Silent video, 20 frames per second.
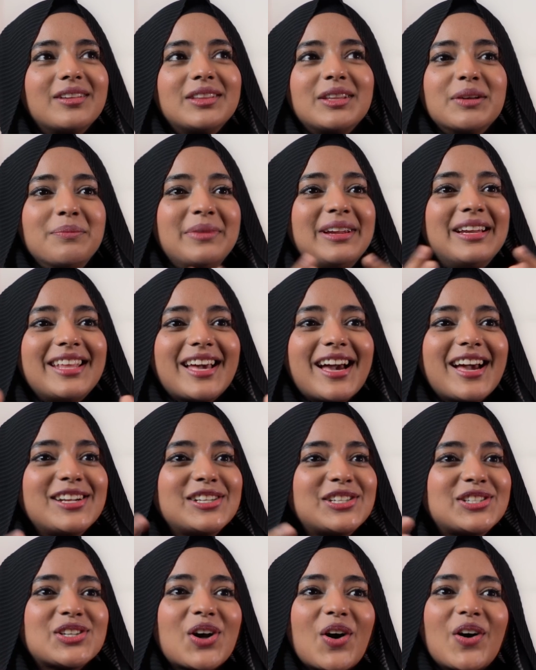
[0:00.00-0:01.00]
"The media
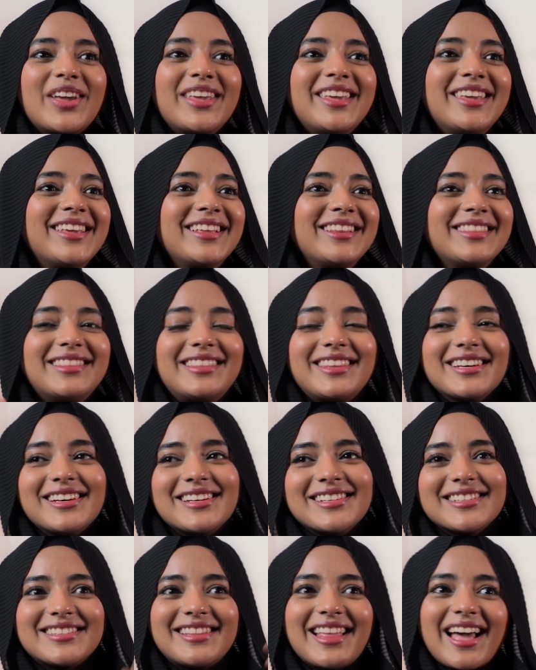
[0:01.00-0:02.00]
is showing
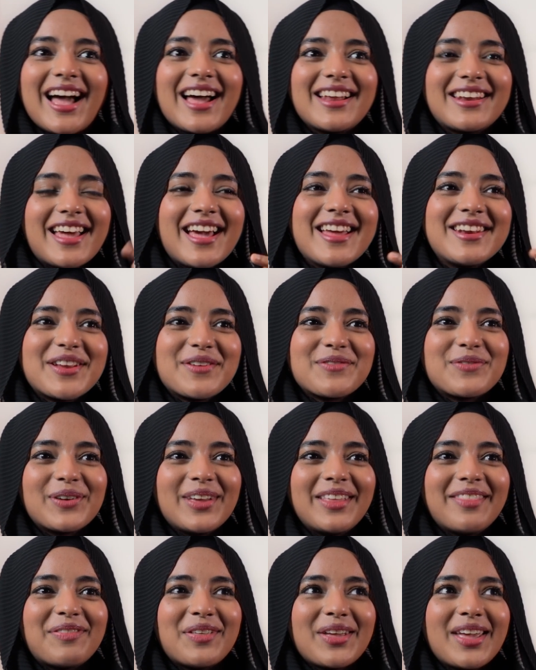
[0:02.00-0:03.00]
this, that, and
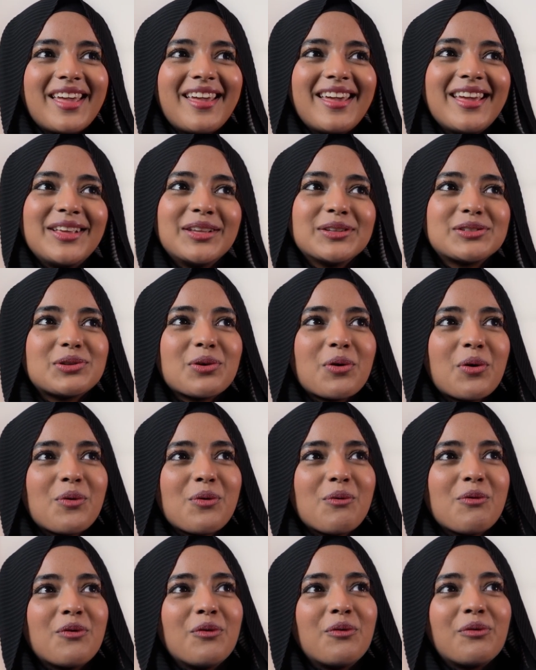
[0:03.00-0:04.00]
everything.
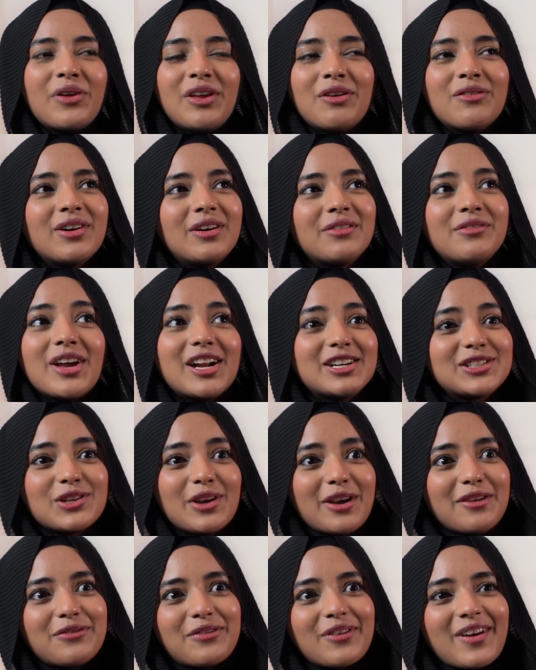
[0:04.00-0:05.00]
So we are so
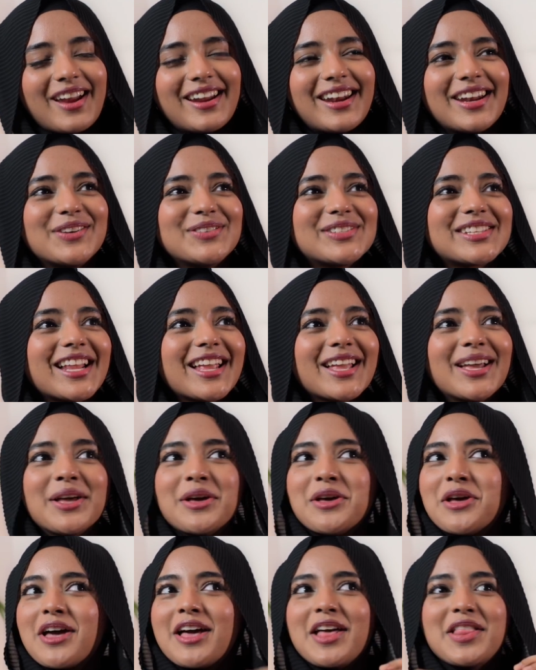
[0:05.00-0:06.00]
afraid." And I was like,
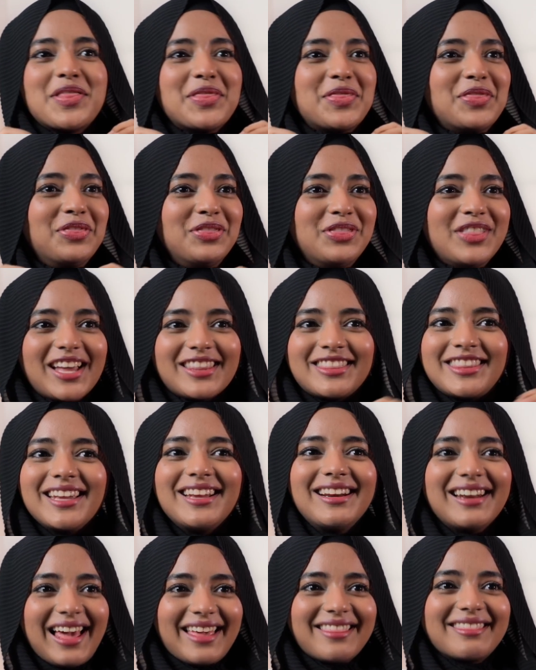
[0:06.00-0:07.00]
nothing
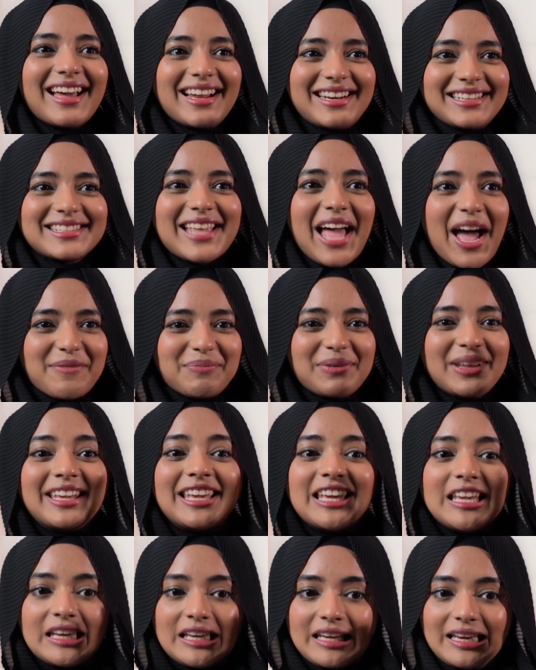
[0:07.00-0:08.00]
like that is happening
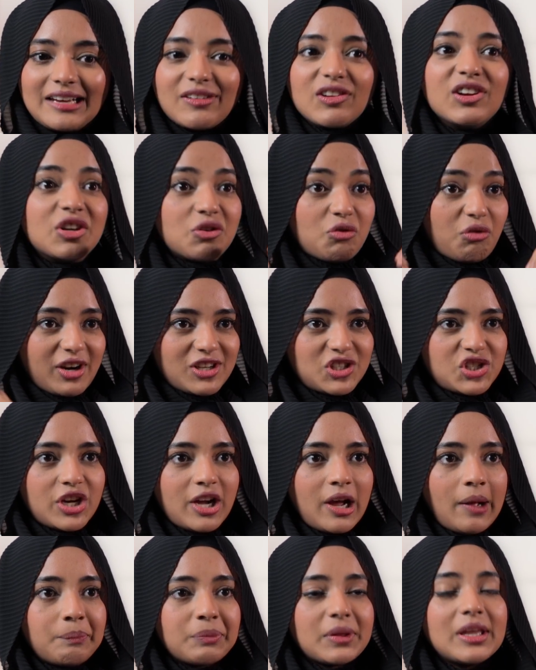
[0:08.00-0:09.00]
here in
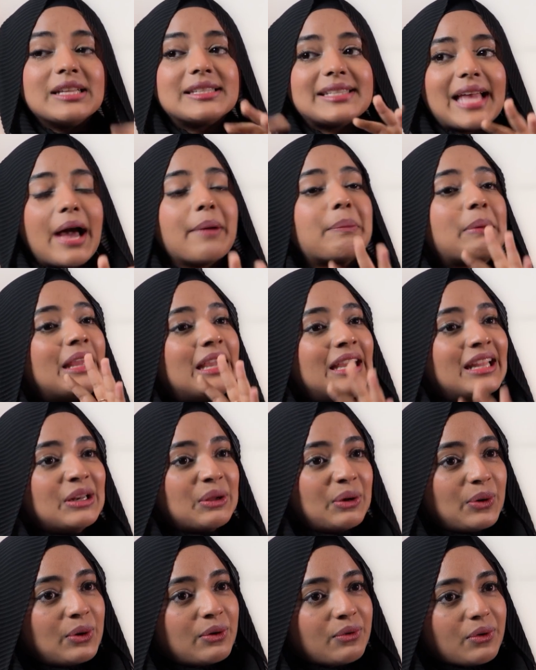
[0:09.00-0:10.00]
Russia. It's happening in
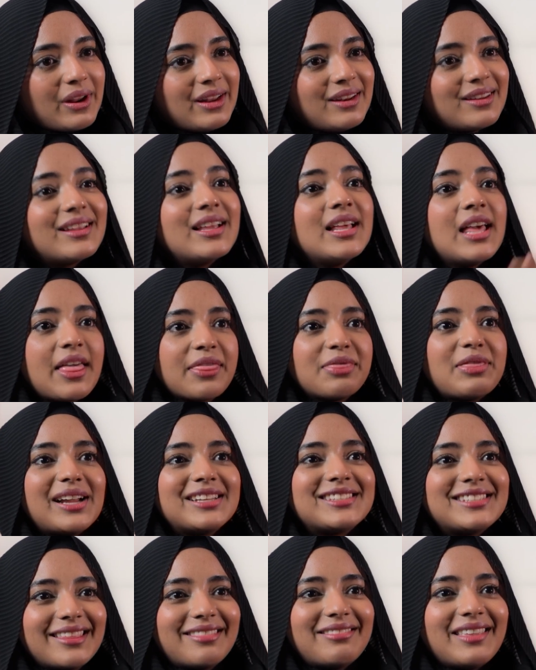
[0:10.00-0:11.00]
Ukraine.
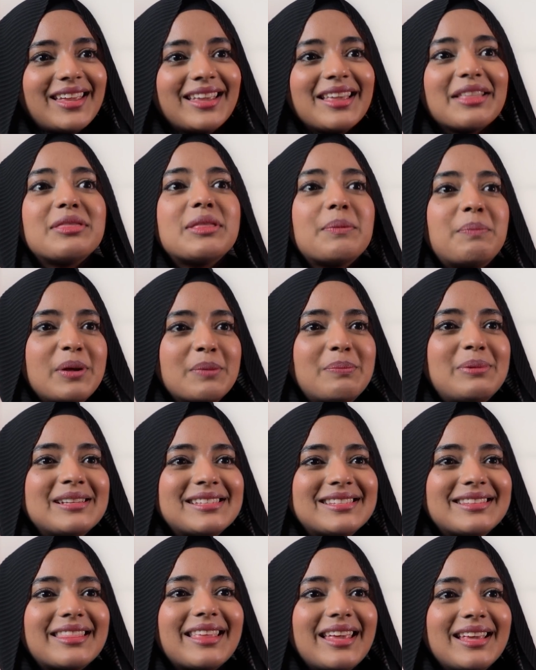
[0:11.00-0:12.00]
That's the thing. The people
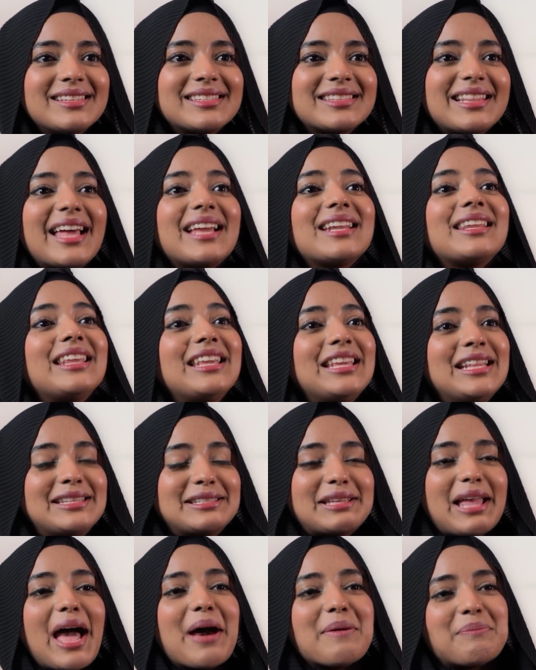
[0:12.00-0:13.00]
think that it's
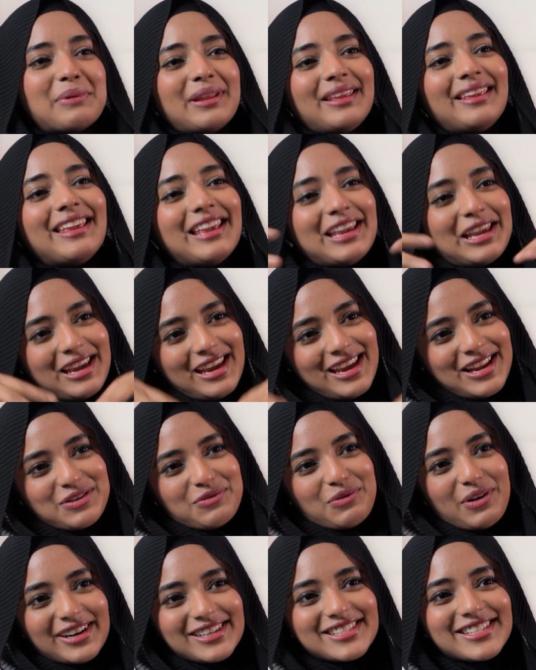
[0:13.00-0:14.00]
happening in
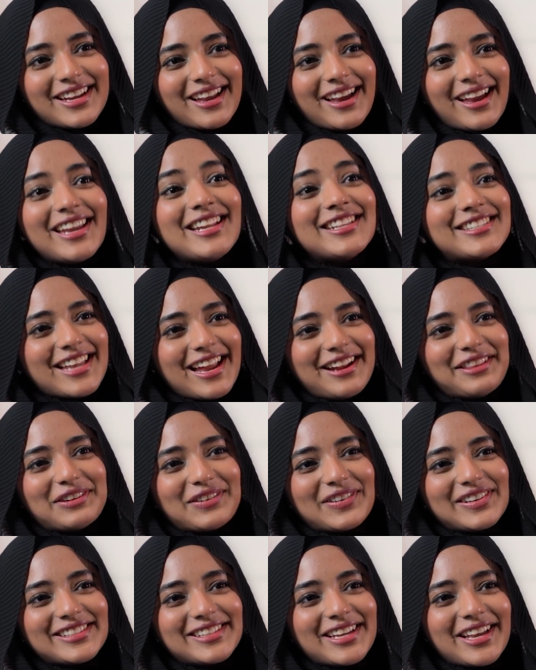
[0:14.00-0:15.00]
Russia, inside the
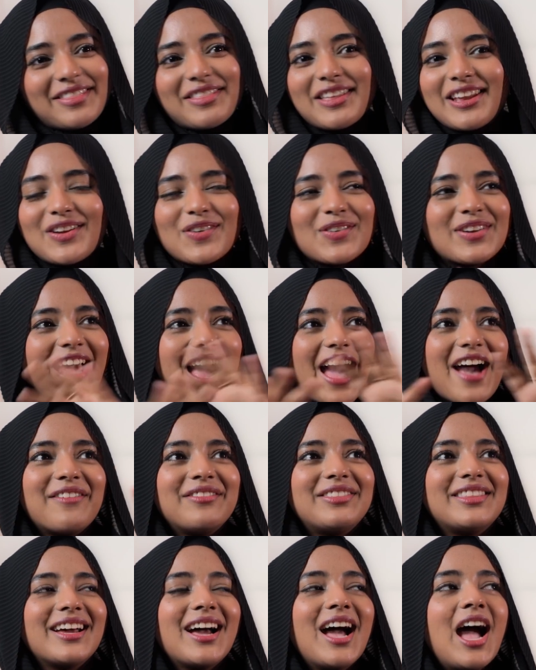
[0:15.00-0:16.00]
Russia. They don't
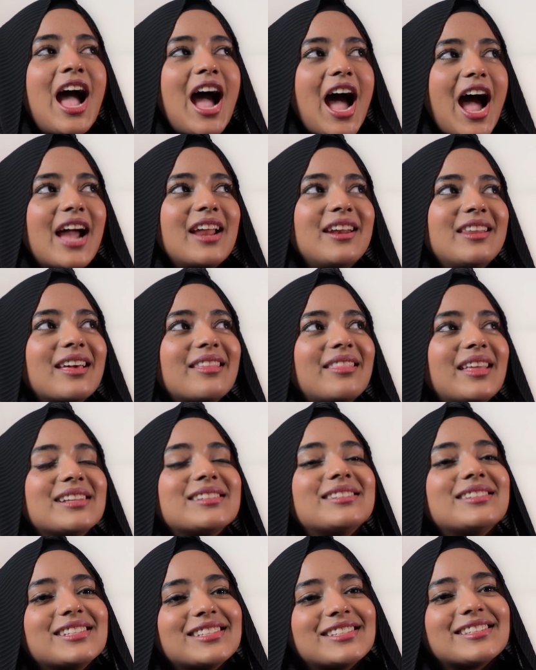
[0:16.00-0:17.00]
have the idea
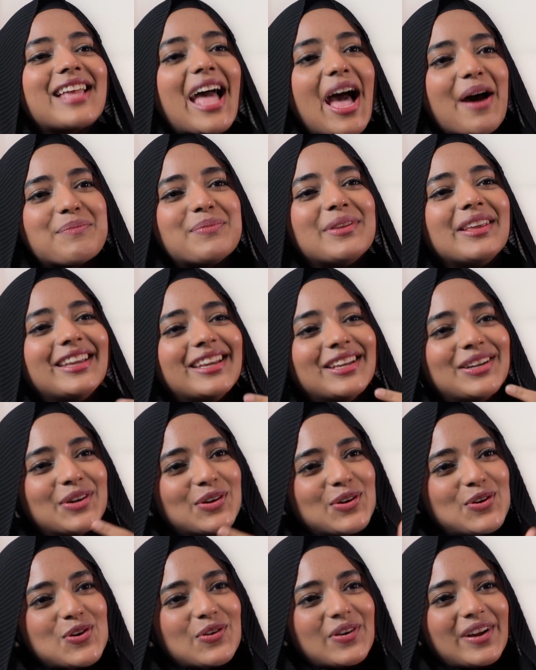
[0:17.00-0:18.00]
that this is happening in
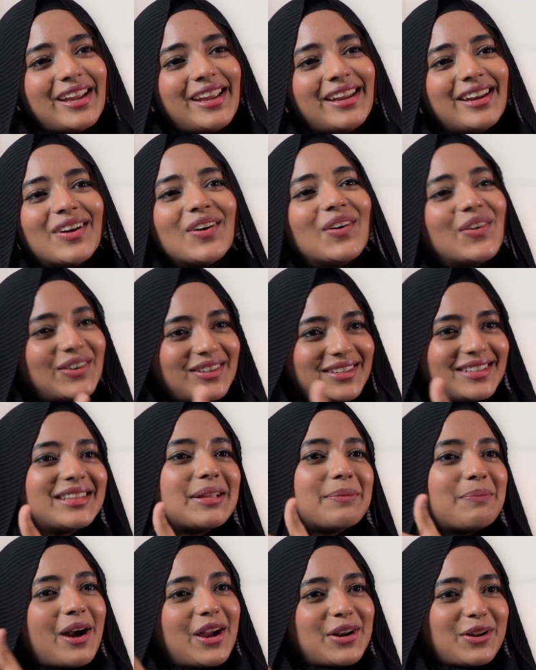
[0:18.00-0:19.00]
Ukraine or the
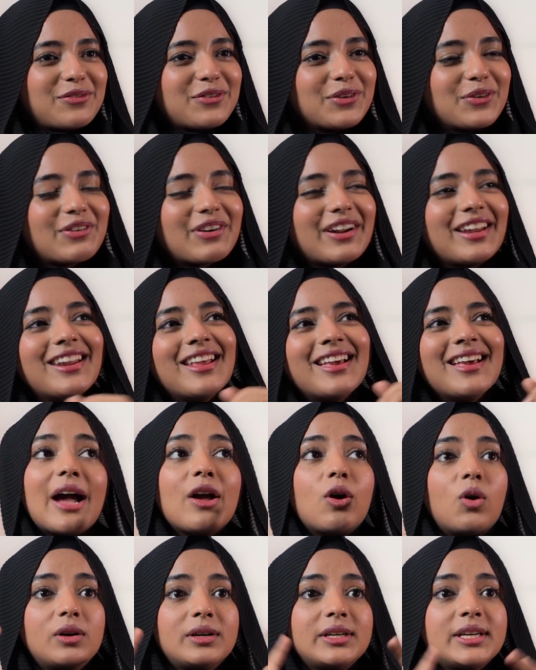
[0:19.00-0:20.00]
part of Ukraine. I
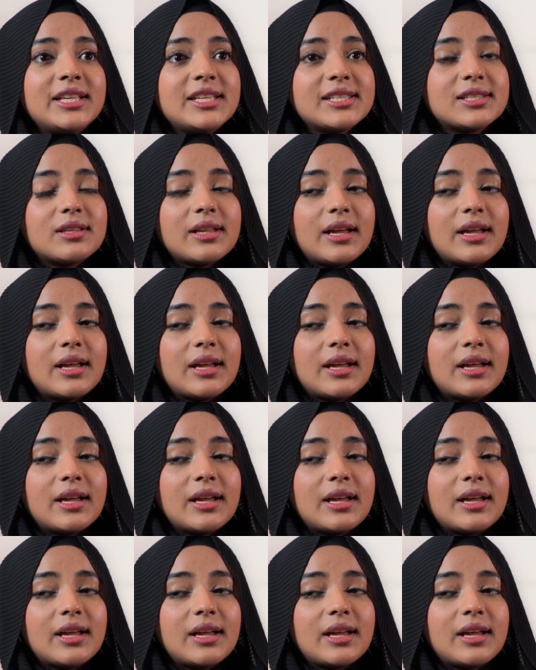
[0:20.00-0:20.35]
already